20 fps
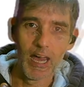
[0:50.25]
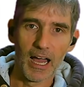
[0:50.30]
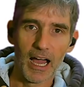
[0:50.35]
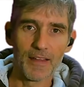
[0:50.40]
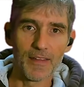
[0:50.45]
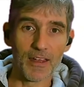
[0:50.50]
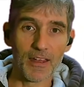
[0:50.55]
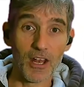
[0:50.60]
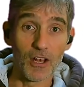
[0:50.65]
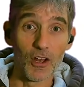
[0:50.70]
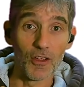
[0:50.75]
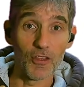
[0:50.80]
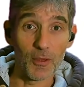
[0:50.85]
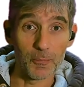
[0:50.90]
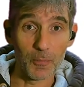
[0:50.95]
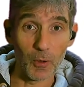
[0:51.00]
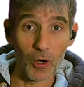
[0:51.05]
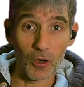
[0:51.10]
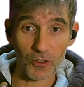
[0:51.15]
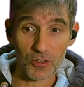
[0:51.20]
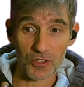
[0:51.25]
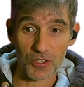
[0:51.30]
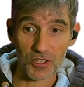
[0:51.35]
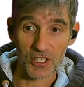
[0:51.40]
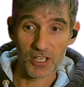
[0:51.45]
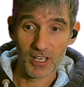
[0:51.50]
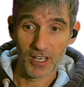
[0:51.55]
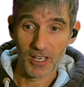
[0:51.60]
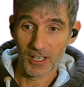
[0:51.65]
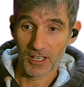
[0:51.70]
then another
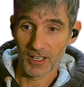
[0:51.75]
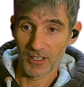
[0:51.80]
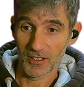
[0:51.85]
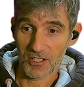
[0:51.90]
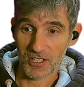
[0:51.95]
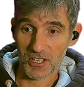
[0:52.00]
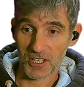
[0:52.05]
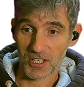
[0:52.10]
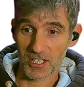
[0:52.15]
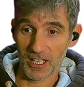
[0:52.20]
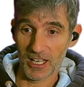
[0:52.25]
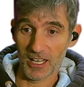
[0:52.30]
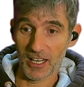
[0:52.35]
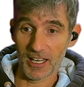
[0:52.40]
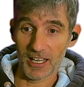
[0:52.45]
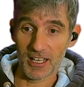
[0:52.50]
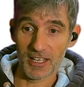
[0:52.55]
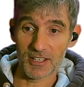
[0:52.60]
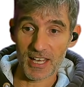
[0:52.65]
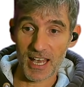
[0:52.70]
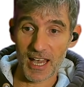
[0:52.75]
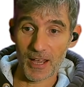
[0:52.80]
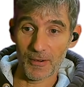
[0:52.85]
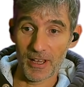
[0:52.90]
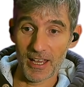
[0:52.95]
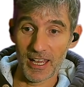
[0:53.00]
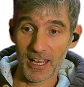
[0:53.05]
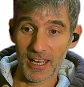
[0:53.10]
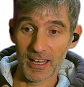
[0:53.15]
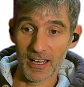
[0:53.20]
box slides out
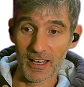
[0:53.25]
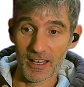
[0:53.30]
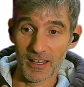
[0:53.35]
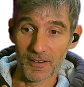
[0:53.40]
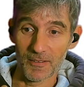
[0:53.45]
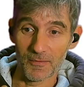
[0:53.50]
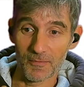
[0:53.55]
here.